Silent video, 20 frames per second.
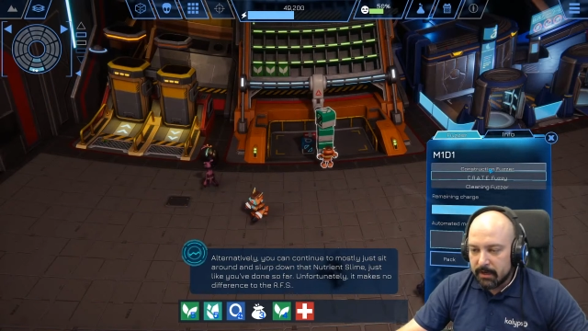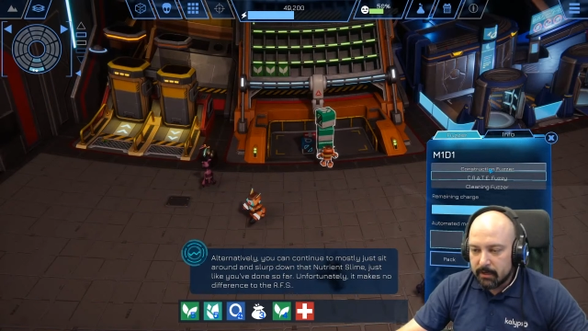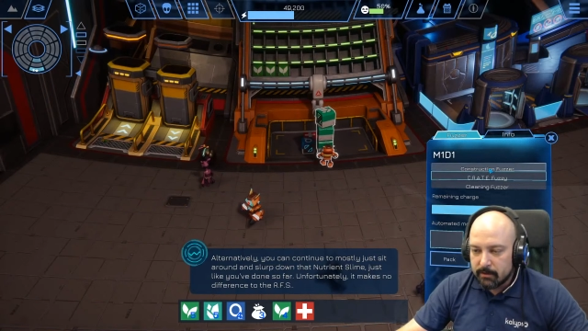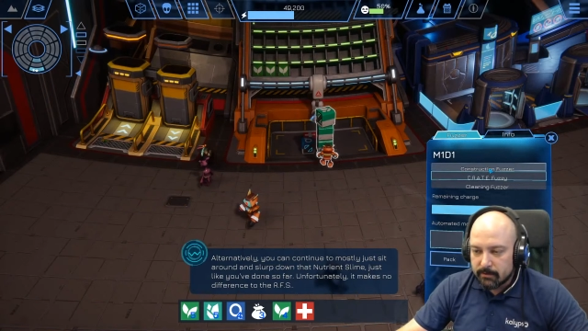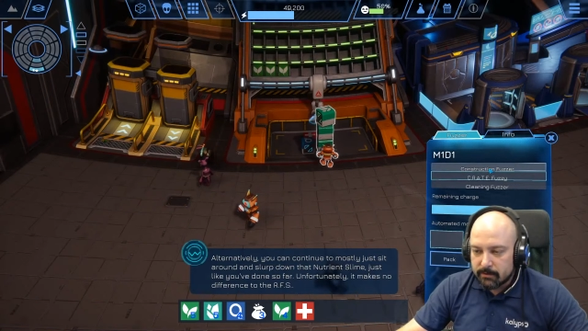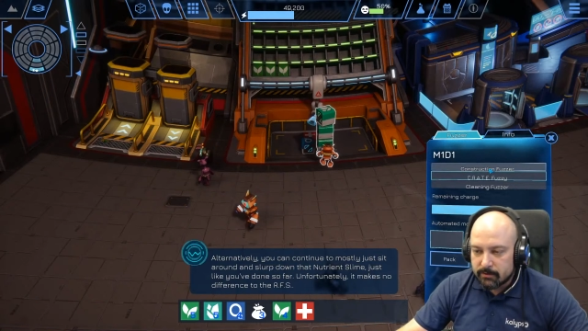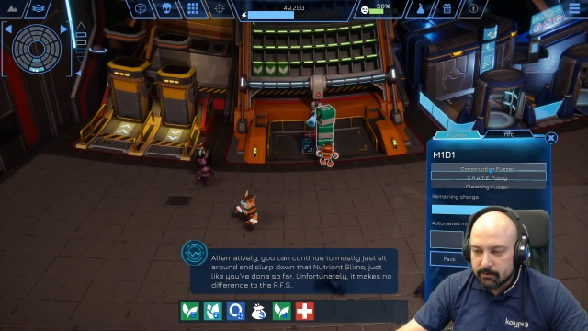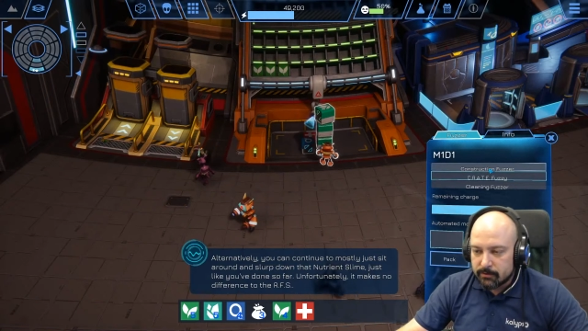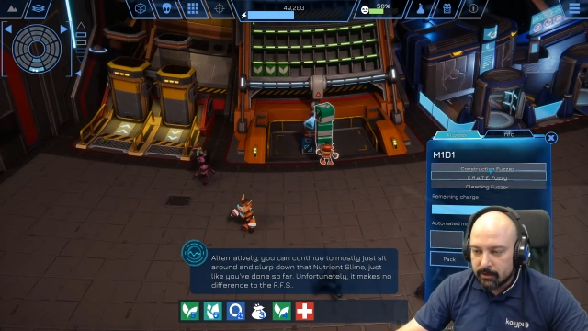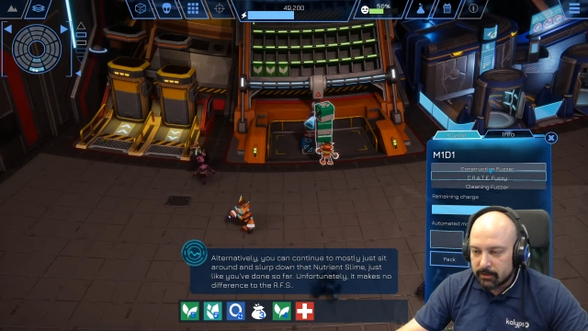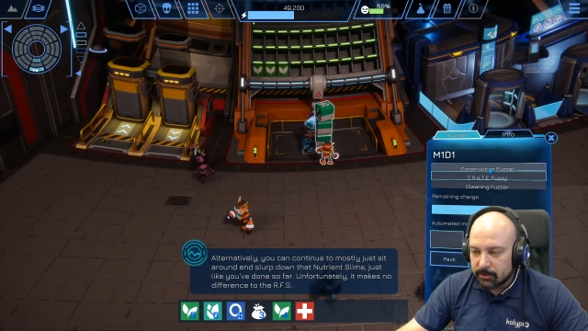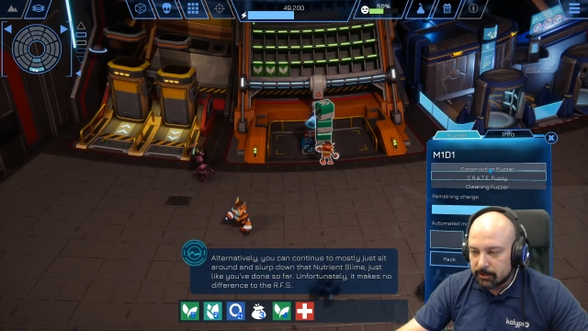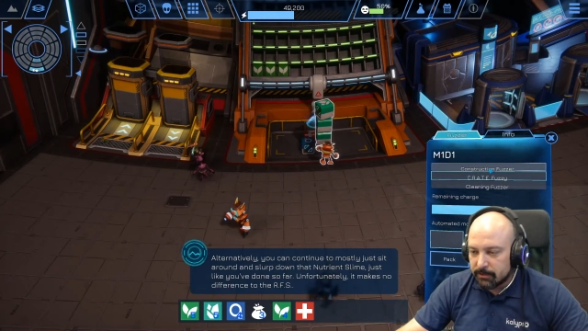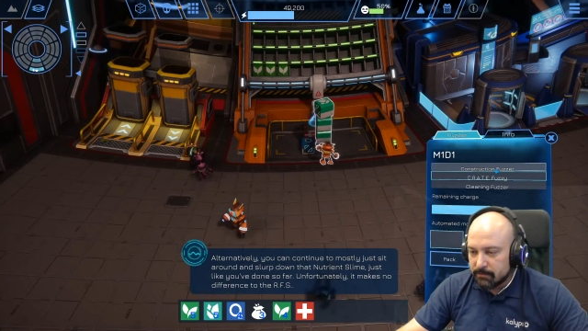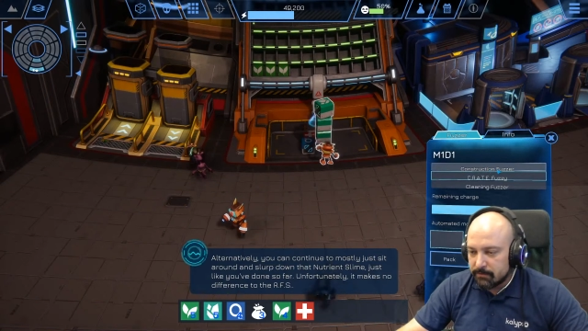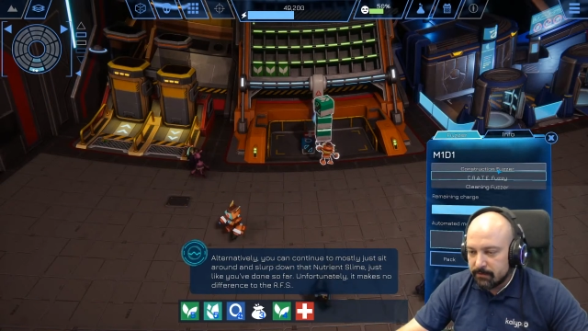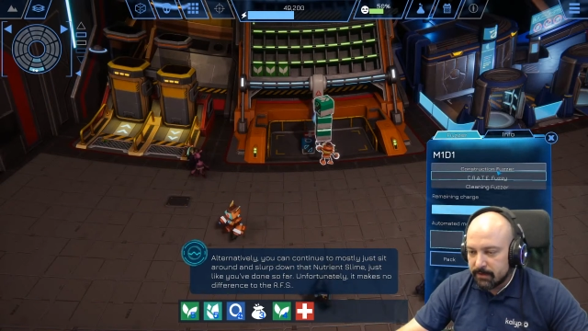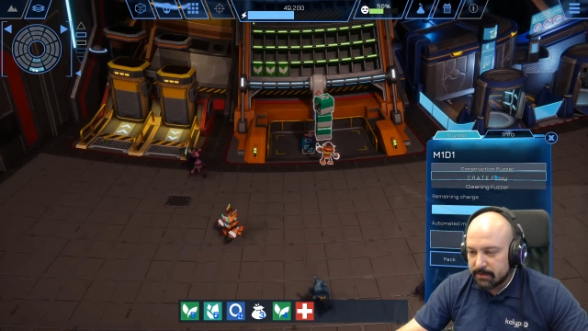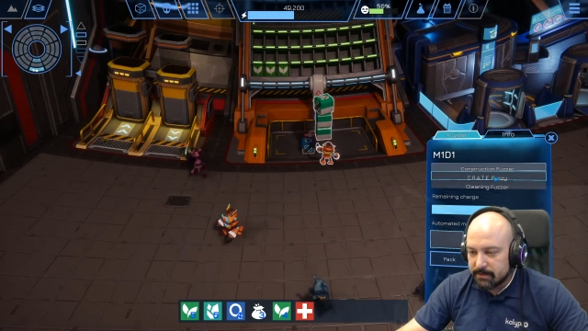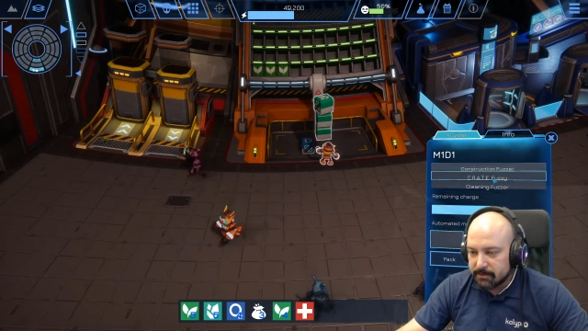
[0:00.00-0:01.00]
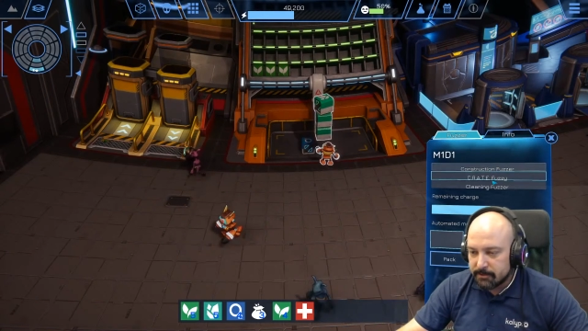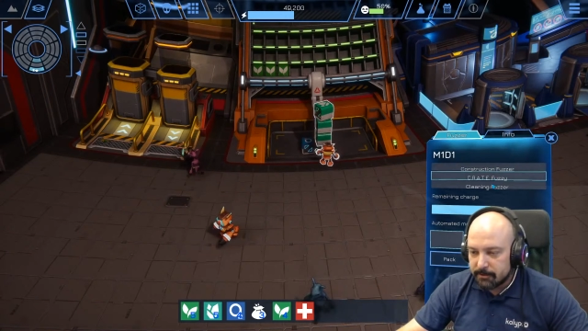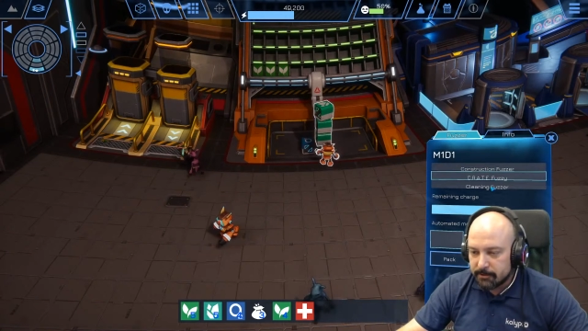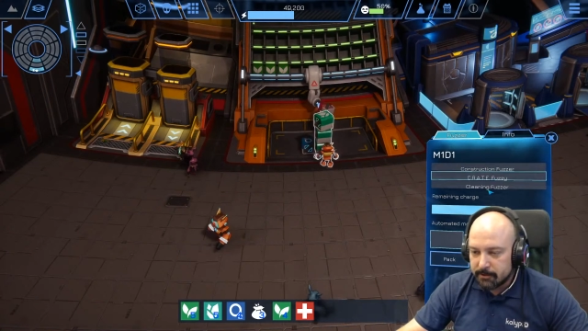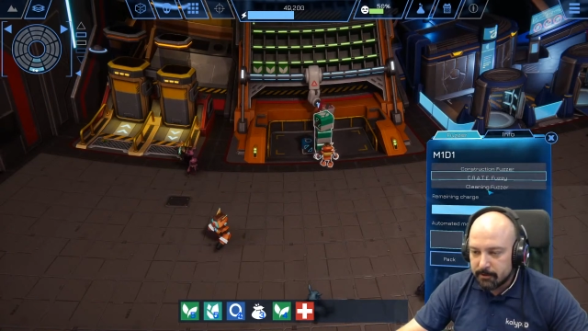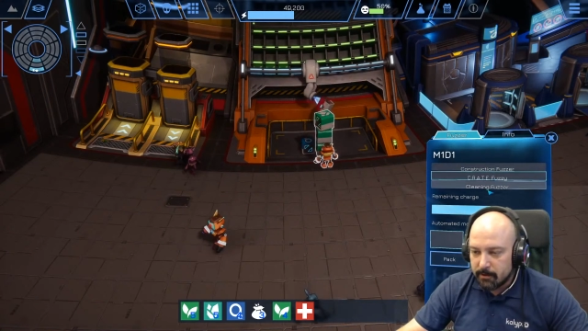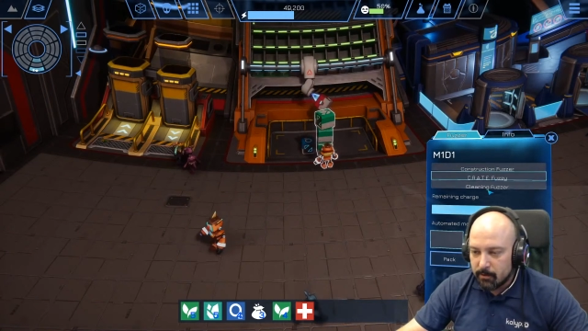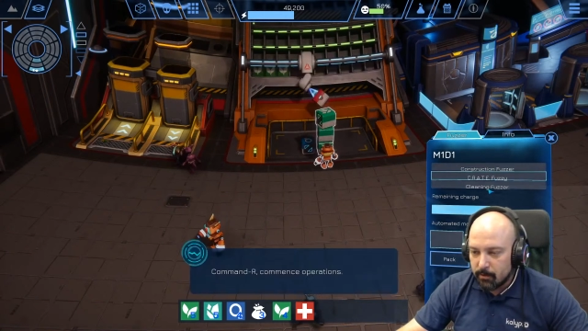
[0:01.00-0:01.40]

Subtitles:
construction fuzzer